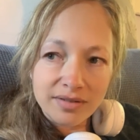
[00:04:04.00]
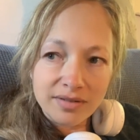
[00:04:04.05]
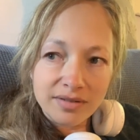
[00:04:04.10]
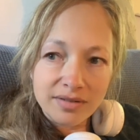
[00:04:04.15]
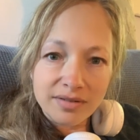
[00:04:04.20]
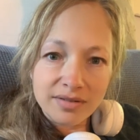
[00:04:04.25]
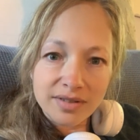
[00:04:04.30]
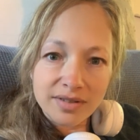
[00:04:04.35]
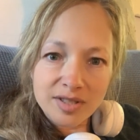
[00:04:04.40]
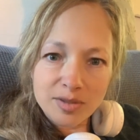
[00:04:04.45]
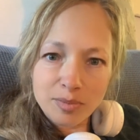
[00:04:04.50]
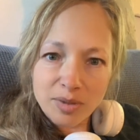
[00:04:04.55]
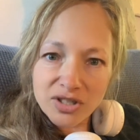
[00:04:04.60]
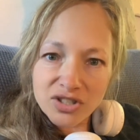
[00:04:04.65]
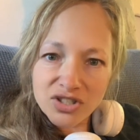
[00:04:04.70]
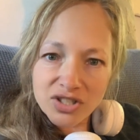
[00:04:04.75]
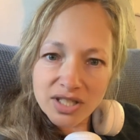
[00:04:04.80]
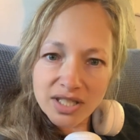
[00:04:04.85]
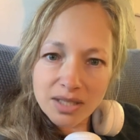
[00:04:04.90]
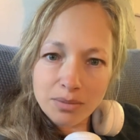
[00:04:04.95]

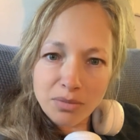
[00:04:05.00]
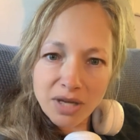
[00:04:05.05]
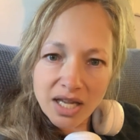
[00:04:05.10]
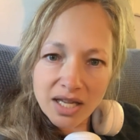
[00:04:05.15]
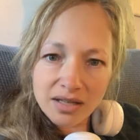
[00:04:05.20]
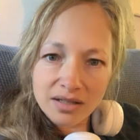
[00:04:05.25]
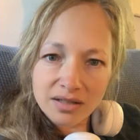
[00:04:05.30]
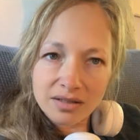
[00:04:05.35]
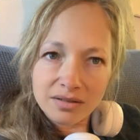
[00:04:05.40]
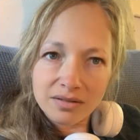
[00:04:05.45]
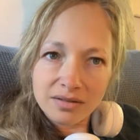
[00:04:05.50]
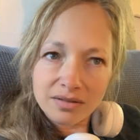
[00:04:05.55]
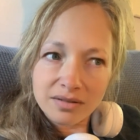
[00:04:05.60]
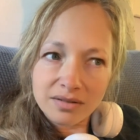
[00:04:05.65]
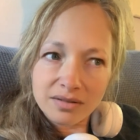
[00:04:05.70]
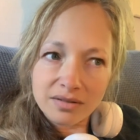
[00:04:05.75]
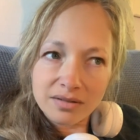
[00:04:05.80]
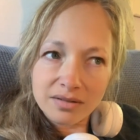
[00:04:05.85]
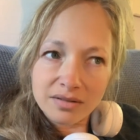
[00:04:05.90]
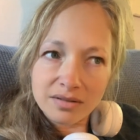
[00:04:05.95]
especially men,
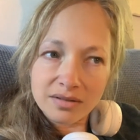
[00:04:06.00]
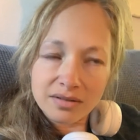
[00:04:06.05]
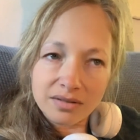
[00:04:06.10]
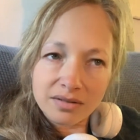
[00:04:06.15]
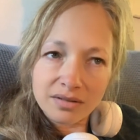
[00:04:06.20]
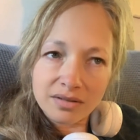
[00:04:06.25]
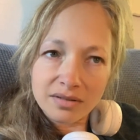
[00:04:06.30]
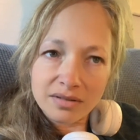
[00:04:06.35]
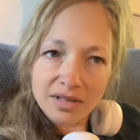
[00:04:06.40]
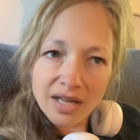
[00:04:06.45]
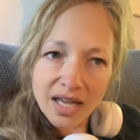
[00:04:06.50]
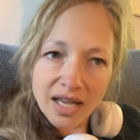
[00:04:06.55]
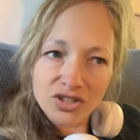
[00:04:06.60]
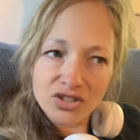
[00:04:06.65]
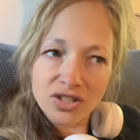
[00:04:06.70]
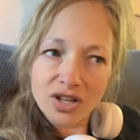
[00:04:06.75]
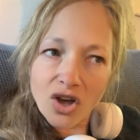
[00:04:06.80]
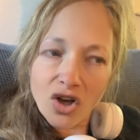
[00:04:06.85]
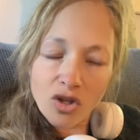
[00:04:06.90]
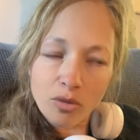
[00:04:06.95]

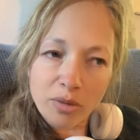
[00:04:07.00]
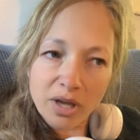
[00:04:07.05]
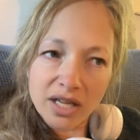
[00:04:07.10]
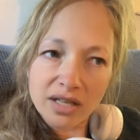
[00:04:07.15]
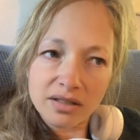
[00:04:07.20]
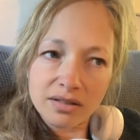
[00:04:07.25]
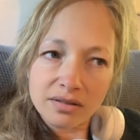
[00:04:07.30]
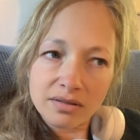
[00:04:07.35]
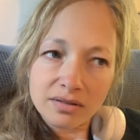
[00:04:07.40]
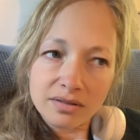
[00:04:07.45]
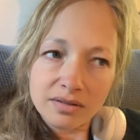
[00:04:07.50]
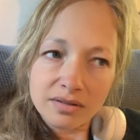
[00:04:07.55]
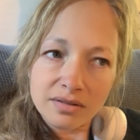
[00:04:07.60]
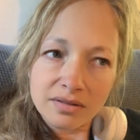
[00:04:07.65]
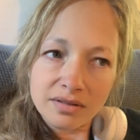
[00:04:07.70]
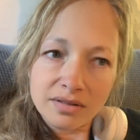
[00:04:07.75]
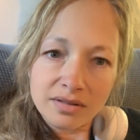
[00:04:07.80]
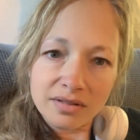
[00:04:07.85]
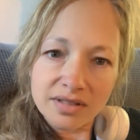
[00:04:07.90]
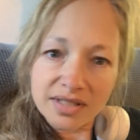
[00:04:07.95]
actually all men,
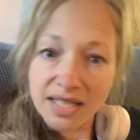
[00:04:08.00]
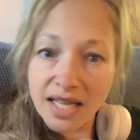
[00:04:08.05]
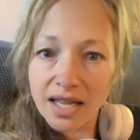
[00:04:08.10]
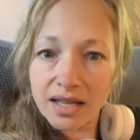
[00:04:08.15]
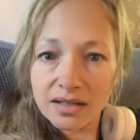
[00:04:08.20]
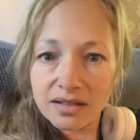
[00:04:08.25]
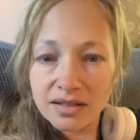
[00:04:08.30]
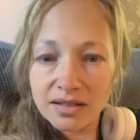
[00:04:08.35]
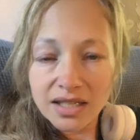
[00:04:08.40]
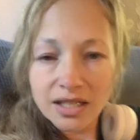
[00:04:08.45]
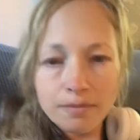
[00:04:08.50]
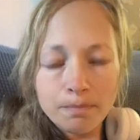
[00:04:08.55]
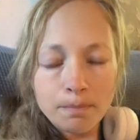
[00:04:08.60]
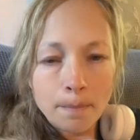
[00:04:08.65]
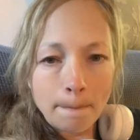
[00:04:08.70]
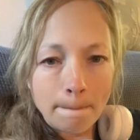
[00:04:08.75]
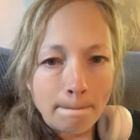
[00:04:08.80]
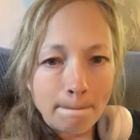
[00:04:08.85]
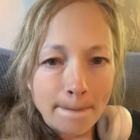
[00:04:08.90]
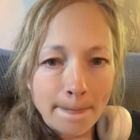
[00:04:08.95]
said,
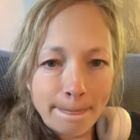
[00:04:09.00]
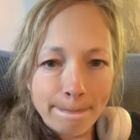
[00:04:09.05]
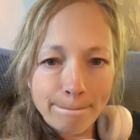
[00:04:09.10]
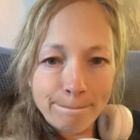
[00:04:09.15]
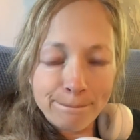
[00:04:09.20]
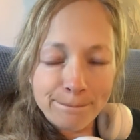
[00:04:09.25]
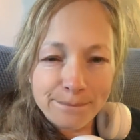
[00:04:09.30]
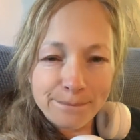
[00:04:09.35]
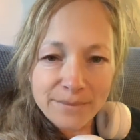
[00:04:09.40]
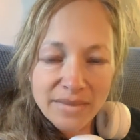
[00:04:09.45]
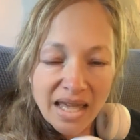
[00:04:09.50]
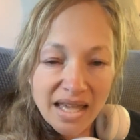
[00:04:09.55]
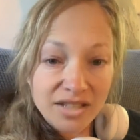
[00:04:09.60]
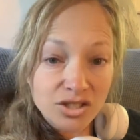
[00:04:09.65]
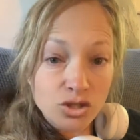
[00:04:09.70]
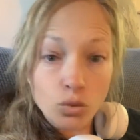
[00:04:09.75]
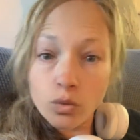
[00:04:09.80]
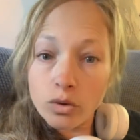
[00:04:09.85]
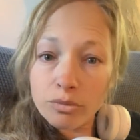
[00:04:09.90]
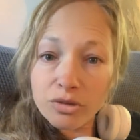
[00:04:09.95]
as a
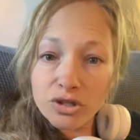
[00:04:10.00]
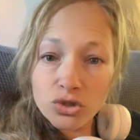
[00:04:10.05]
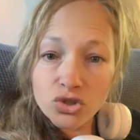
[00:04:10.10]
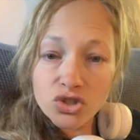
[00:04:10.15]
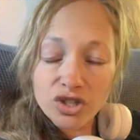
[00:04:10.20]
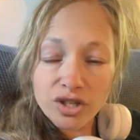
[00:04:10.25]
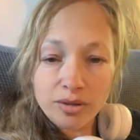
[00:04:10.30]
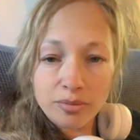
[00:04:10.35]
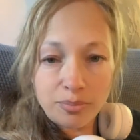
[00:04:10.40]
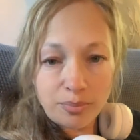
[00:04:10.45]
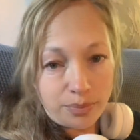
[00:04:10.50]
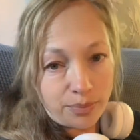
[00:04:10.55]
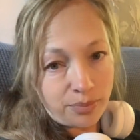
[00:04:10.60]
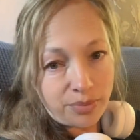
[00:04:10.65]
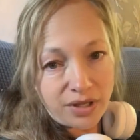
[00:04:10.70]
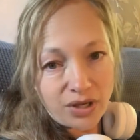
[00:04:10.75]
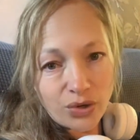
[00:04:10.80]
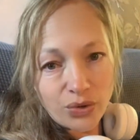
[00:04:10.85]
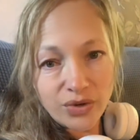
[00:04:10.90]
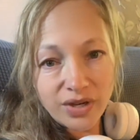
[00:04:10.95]
woman, you shouldn't
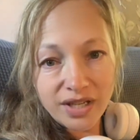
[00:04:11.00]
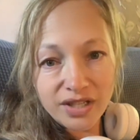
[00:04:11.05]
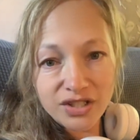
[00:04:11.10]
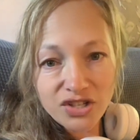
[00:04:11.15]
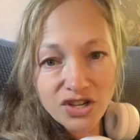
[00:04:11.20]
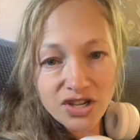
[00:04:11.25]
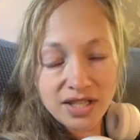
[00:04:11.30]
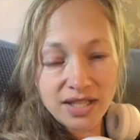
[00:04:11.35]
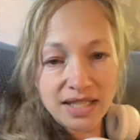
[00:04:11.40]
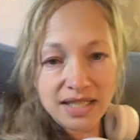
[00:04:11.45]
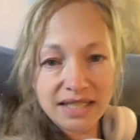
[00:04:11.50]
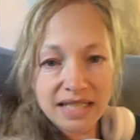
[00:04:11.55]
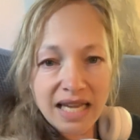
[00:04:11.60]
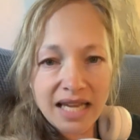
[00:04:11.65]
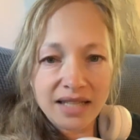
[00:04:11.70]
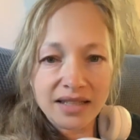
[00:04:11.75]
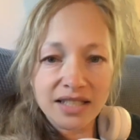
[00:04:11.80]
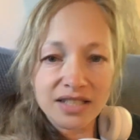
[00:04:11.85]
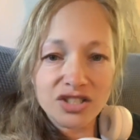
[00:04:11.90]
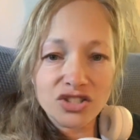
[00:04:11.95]
be owning a dog like
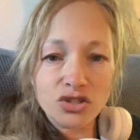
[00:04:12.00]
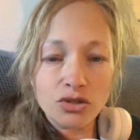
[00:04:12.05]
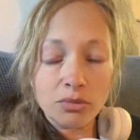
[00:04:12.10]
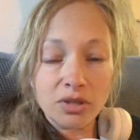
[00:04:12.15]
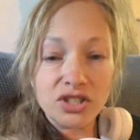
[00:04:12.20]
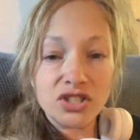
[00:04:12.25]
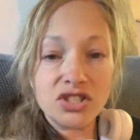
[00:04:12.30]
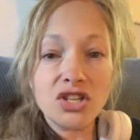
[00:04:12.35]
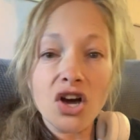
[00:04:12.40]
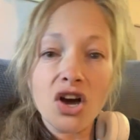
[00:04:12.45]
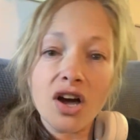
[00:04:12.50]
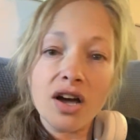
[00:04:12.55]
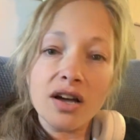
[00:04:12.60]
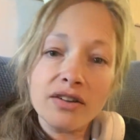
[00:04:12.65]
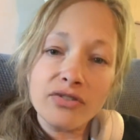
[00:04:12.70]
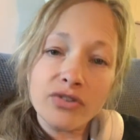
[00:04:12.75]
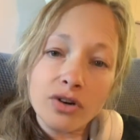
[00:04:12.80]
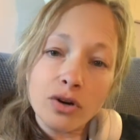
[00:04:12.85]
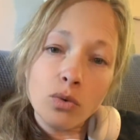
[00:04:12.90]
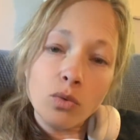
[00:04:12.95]
that. That's too much dog
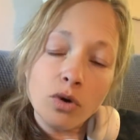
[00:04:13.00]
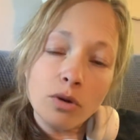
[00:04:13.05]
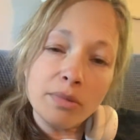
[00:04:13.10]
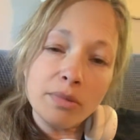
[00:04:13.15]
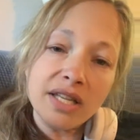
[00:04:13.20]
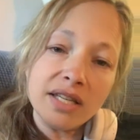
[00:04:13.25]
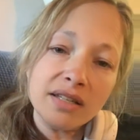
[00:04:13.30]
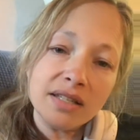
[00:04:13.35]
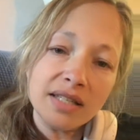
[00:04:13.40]
for a woman.